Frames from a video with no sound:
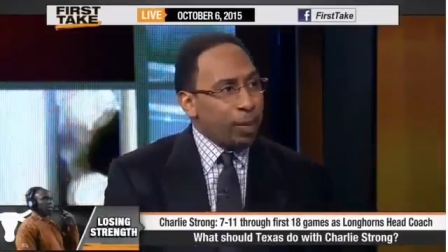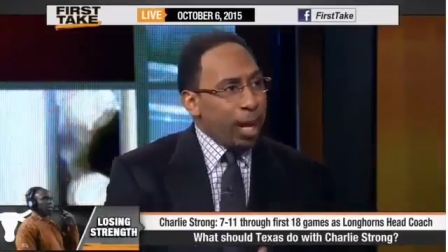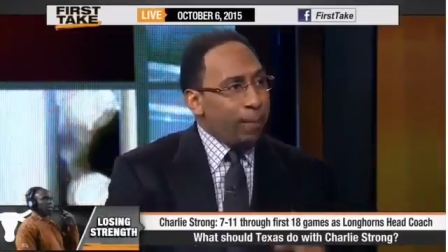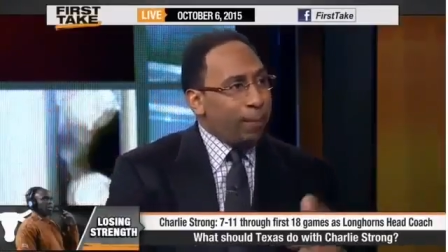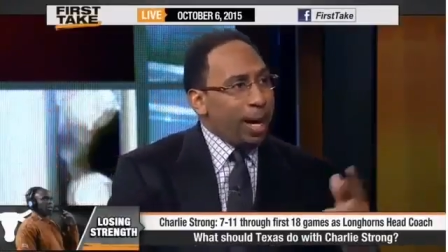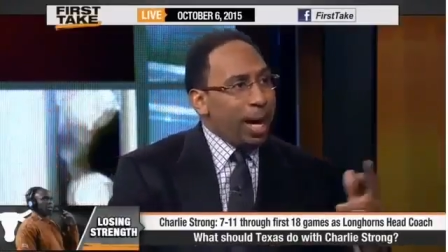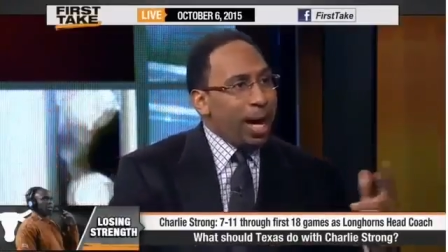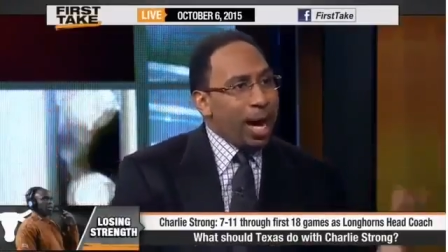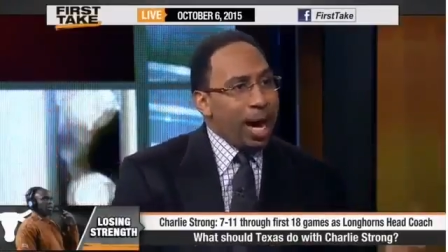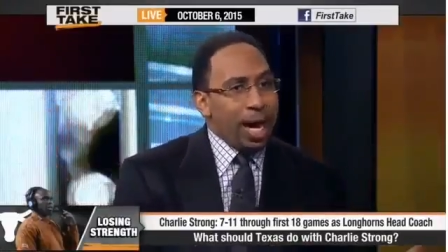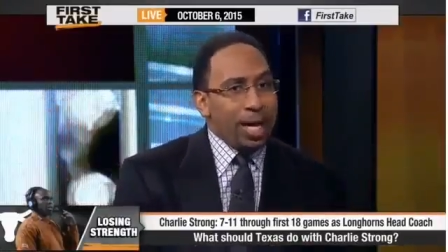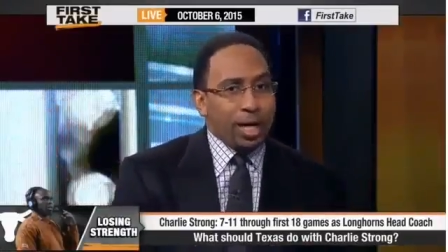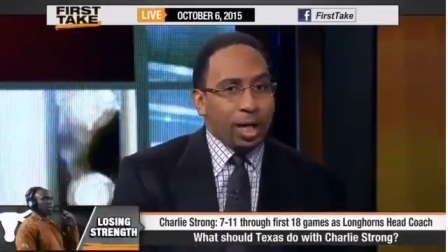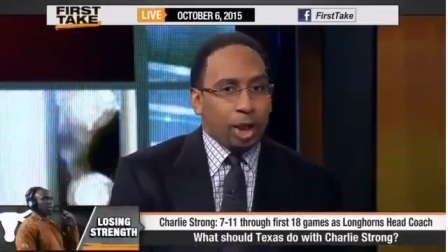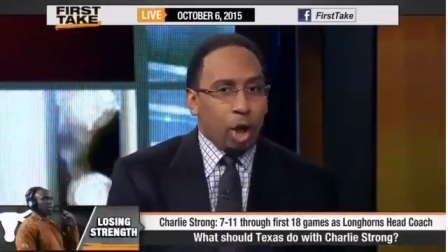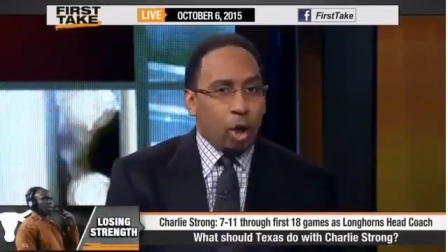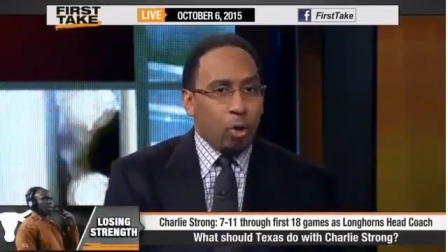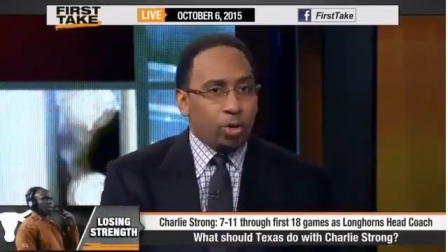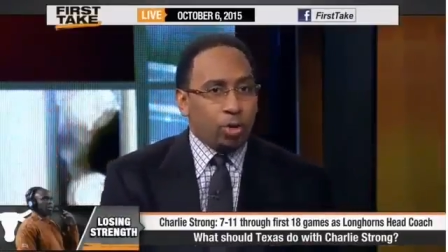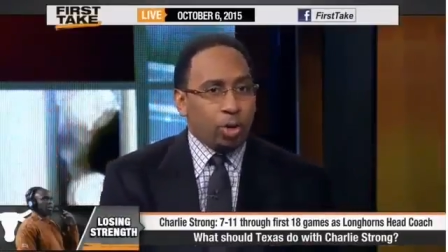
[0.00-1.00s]
And behind
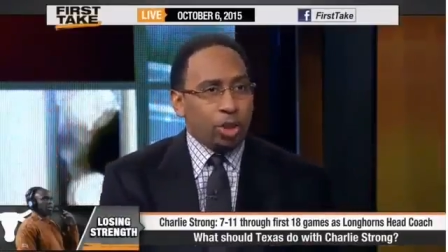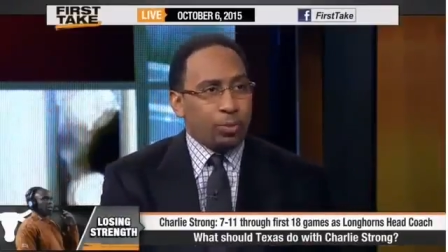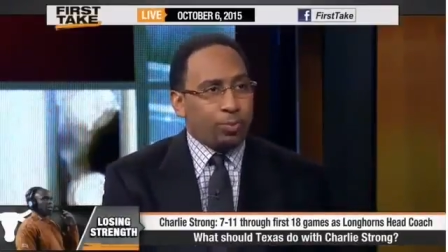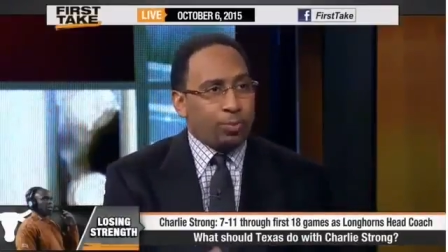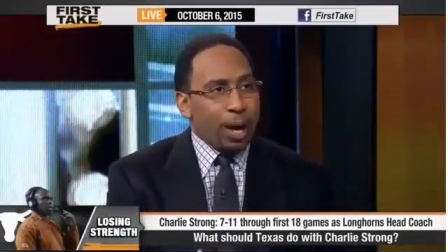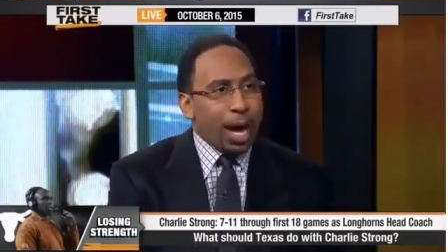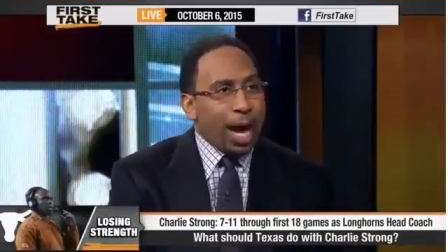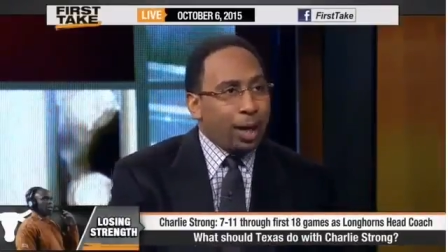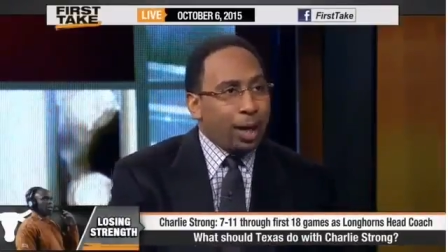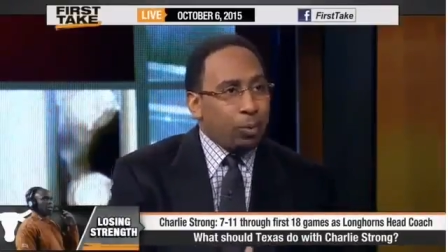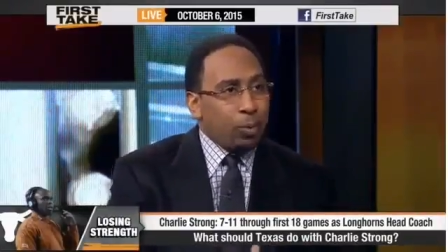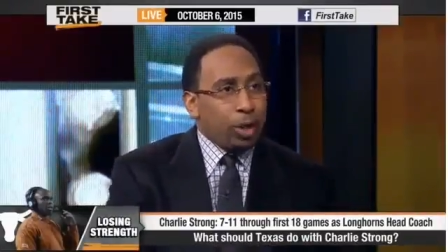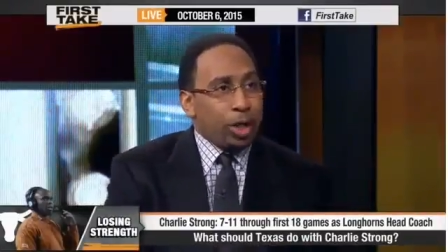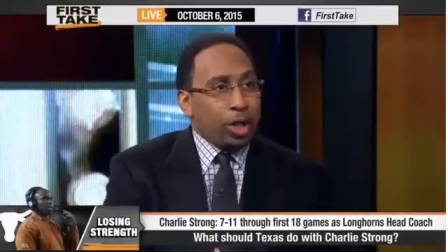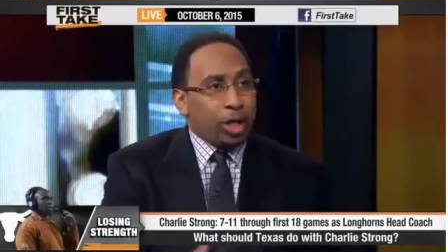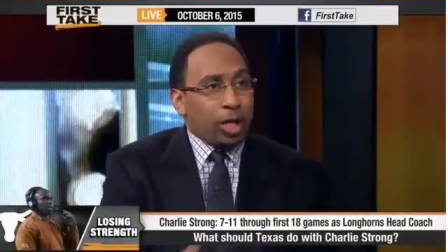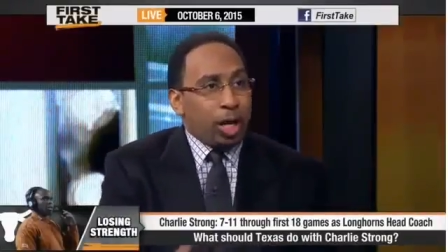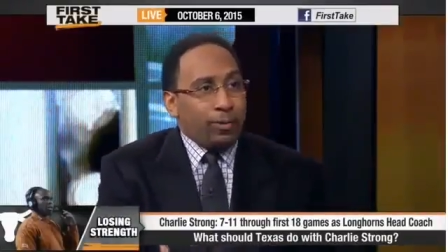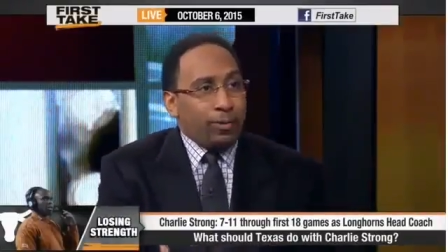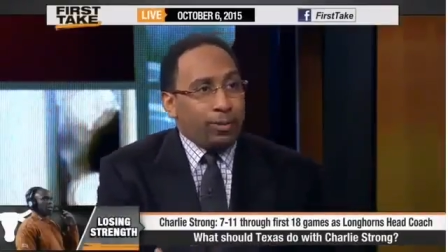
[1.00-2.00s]
the coach's back were
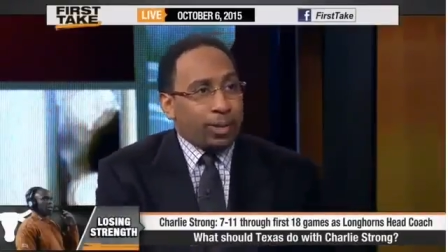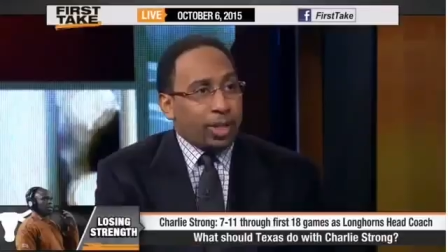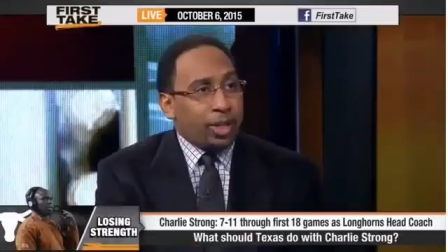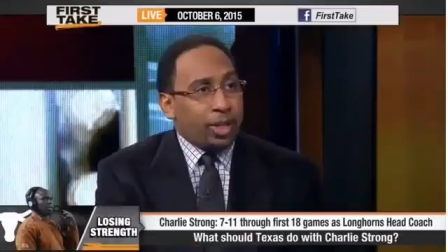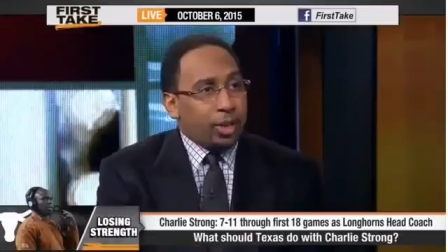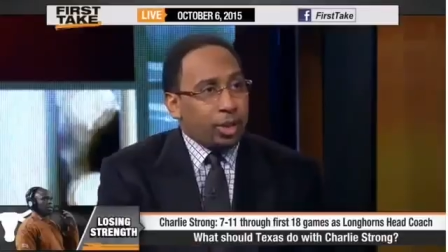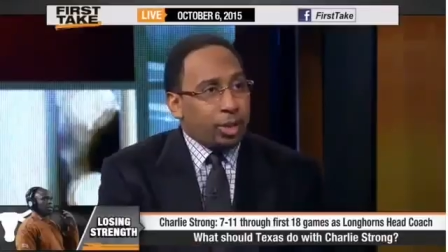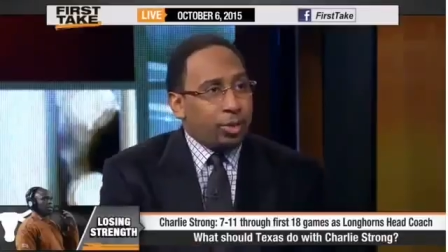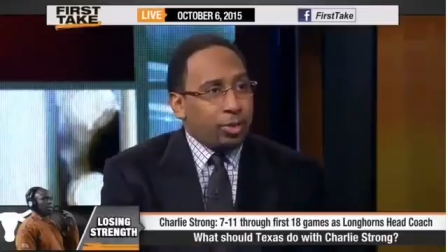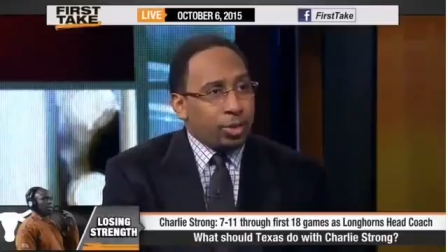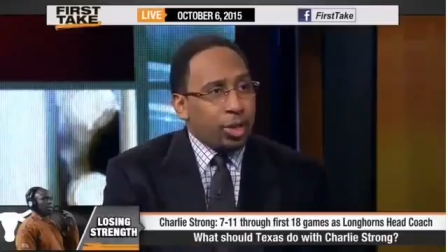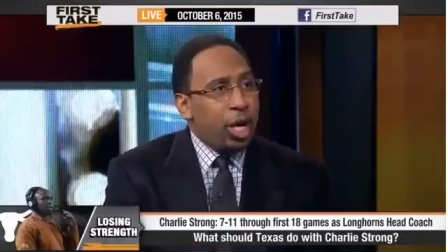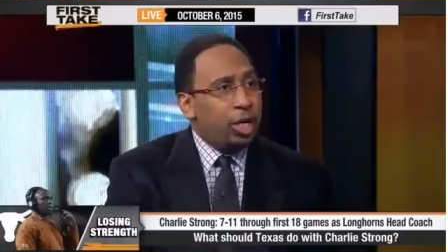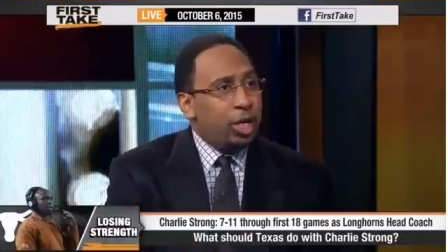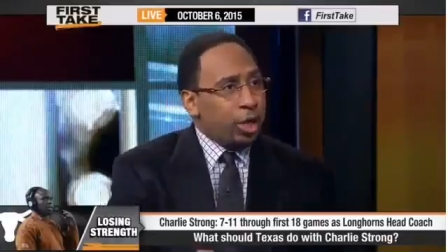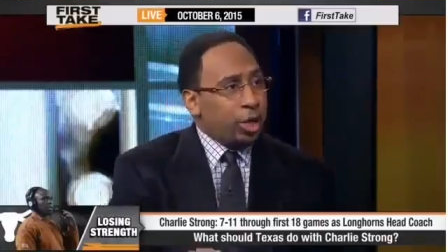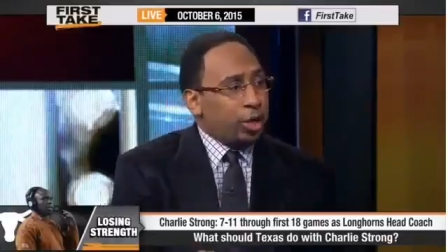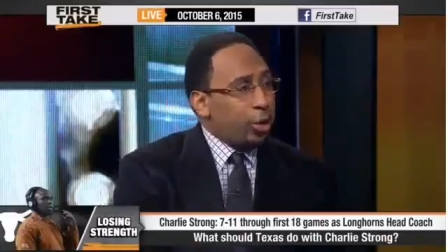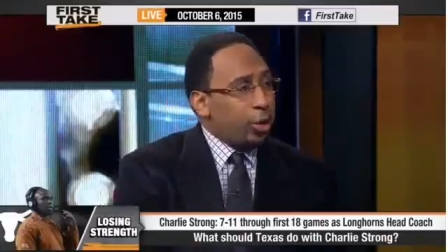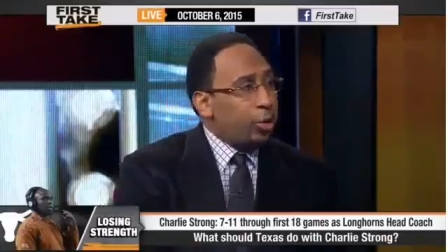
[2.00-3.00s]
encouraging
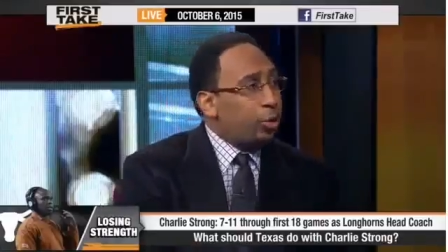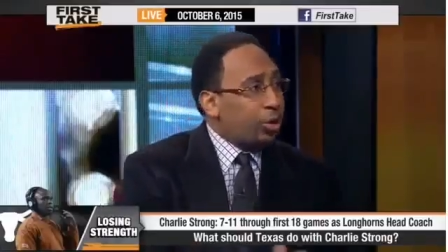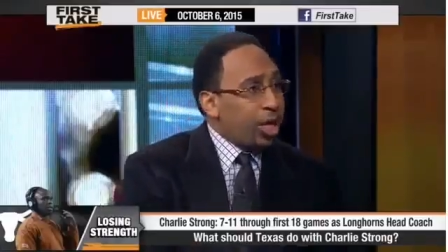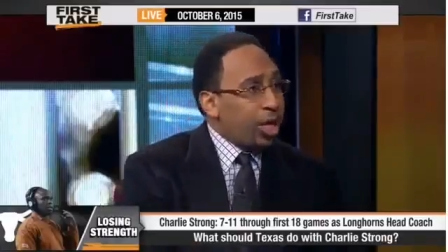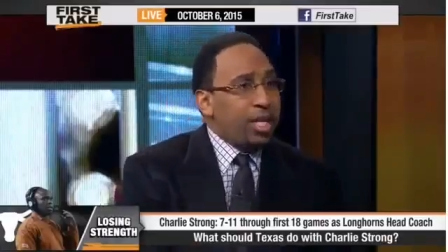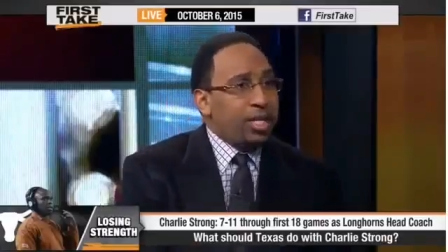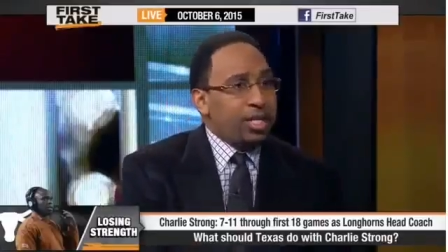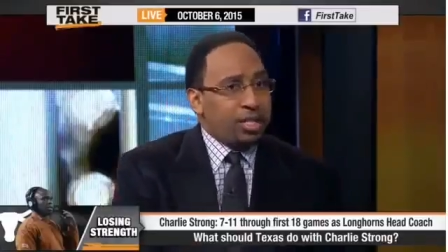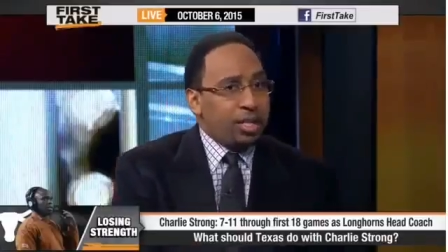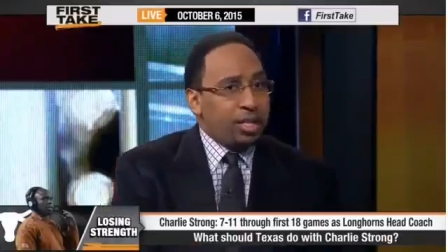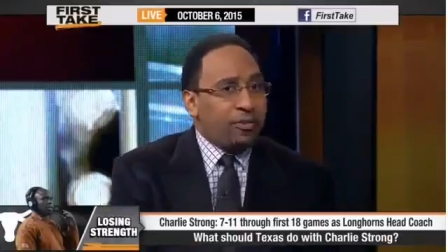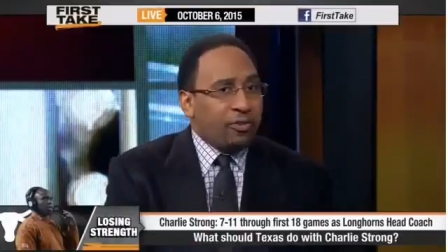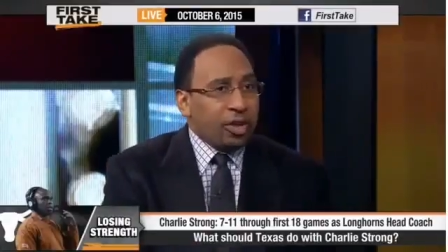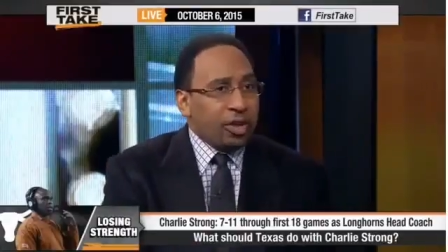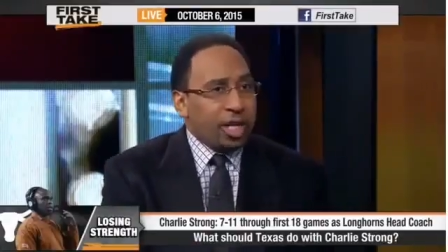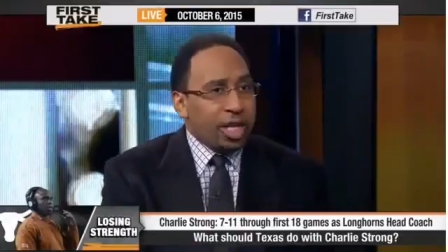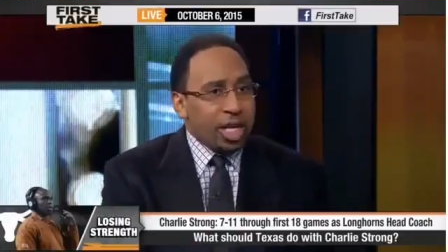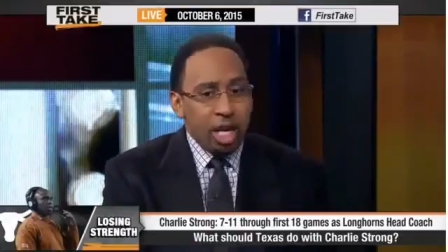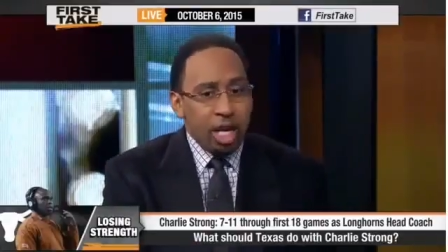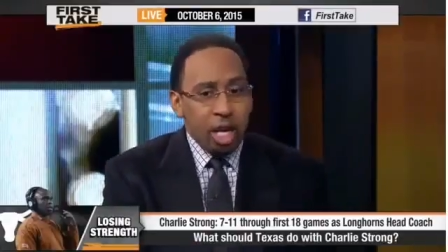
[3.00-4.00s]
dudes to do things
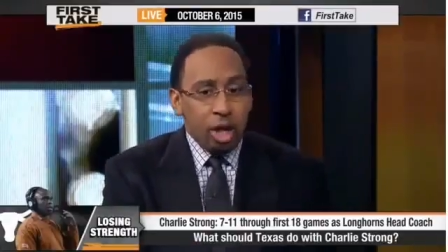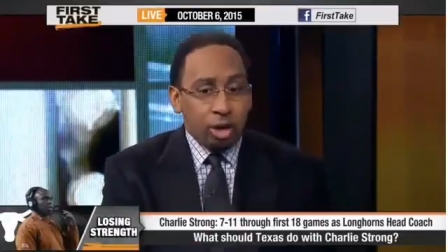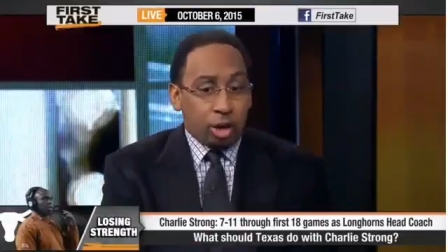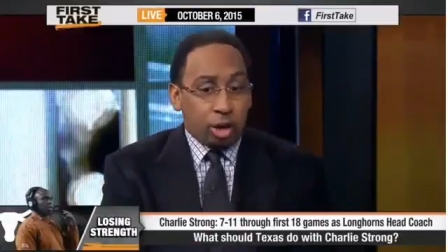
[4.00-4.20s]
differently.